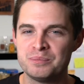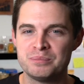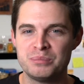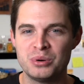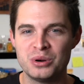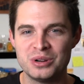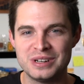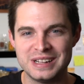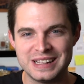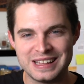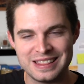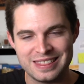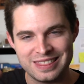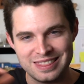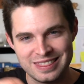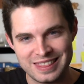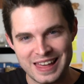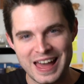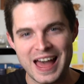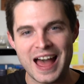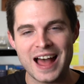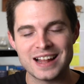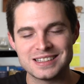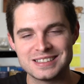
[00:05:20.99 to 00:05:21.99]
putting
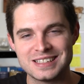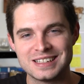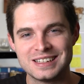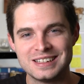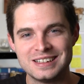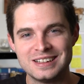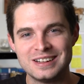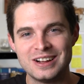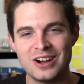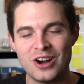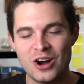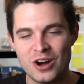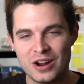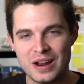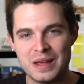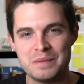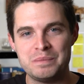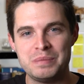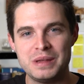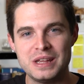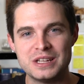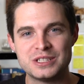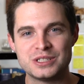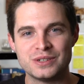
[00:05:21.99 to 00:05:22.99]
that on a
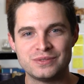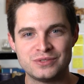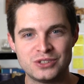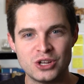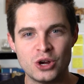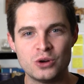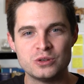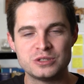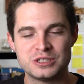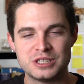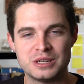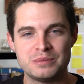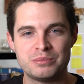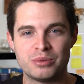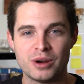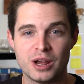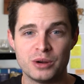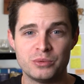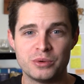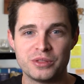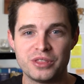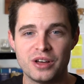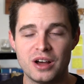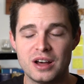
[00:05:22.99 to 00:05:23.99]
piece of toasted
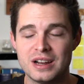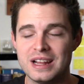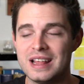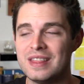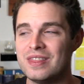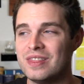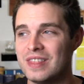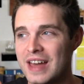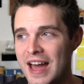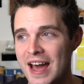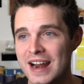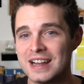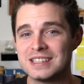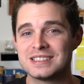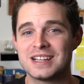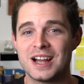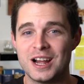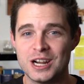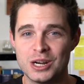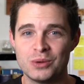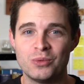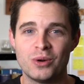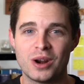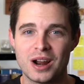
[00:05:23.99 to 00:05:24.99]
bread with honey. That is
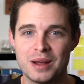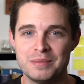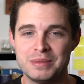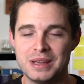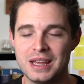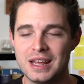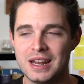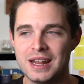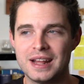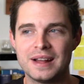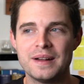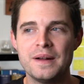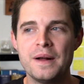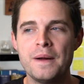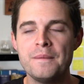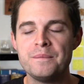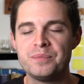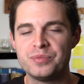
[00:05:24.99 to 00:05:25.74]
kind of what I'm getting.